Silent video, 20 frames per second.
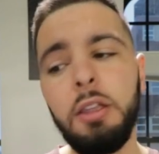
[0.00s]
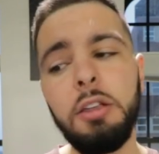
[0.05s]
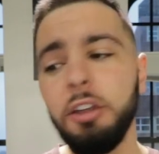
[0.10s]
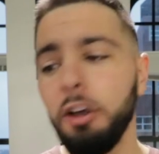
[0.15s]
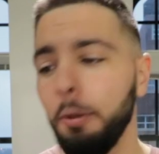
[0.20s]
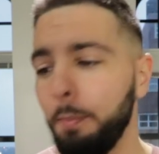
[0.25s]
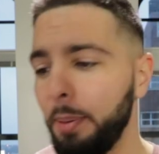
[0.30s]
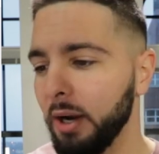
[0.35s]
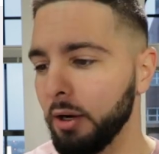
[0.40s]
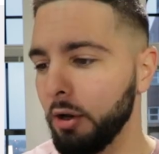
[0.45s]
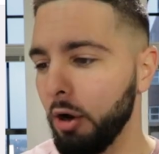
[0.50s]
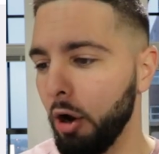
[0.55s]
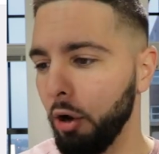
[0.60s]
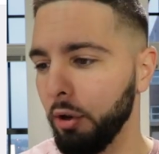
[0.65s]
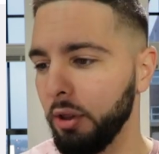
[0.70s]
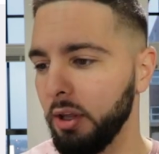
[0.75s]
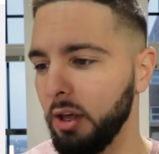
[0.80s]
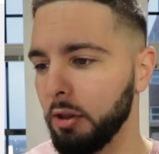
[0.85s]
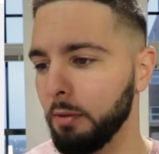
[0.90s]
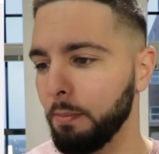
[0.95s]
compared to
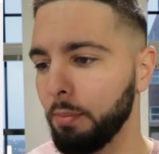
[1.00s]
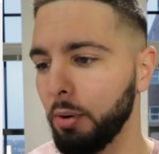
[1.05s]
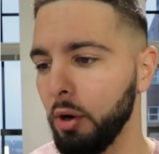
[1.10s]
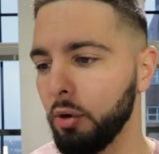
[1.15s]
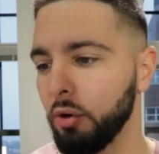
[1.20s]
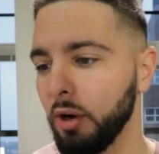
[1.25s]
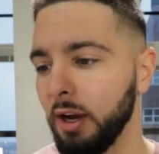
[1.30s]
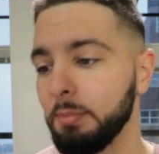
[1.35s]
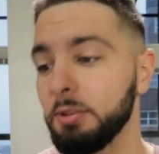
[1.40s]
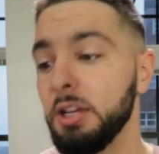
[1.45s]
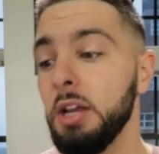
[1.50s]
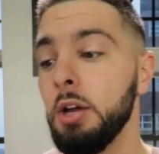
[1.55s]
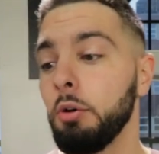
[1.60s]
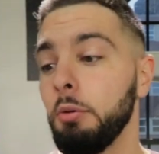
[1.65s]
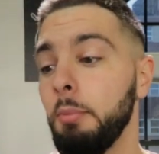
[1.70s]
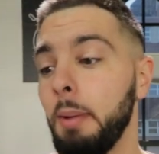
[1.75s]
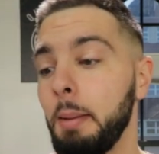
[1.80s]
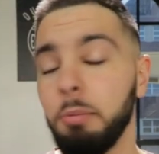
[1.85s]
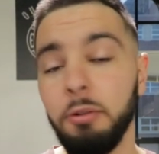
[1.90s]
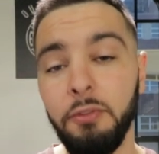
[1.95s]
all the other programs.
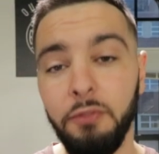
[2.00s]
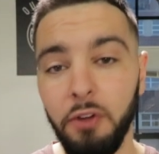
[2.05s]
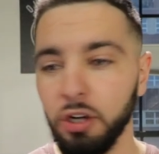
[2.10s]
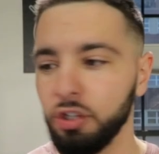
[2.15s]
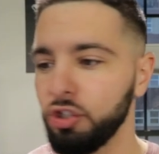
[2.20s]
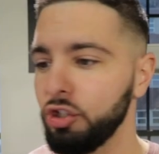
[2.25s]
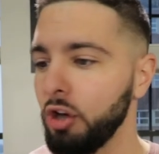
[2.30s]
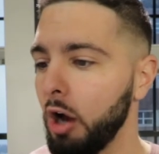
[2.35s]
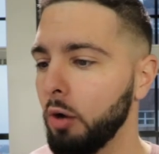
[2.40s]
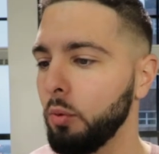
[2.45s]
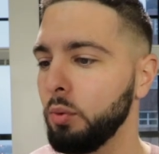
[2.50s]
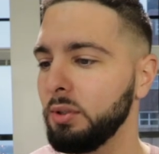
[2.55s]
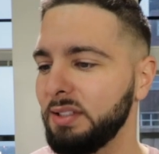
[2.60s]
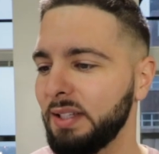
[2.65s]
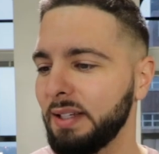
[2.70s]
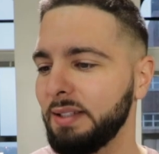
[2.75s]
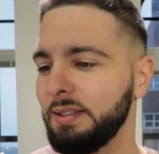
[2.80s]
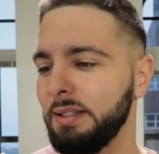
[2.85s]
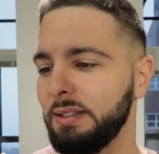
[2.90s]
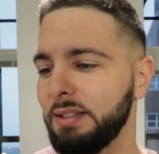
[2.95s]
Remember, Vert Shock was
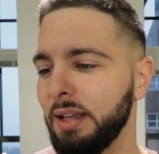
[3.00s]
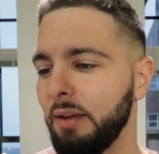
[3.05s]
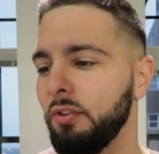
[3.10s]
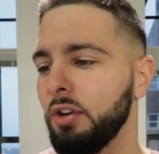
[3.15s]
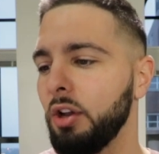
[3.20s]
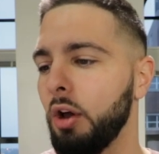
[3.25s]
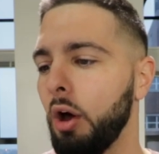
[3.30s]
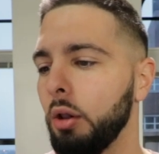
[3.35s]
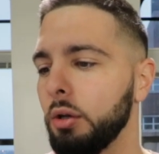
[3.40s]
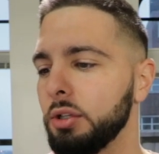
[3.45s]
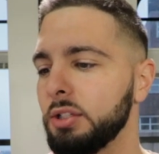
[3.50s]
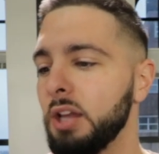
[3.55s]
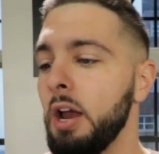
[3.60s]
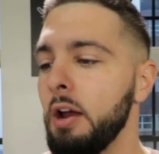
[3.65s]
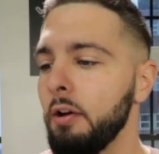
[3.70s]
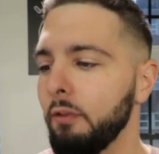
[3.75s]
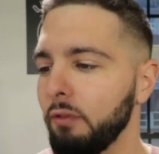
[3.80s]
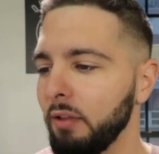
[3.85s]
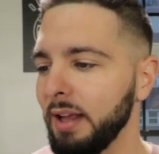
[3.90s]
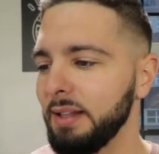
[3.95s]
$67,
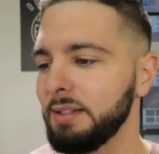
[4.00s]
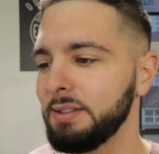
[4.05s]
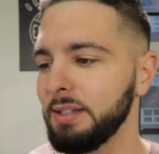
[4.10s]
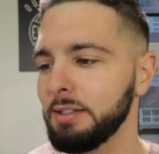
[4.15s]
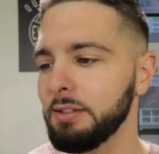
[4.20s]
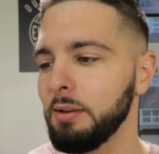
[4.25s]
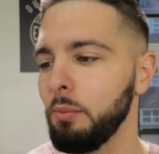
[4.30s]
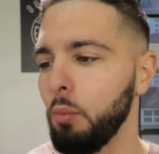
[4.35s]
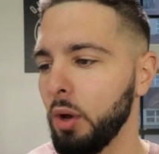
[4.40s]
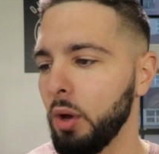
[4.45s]
Flight System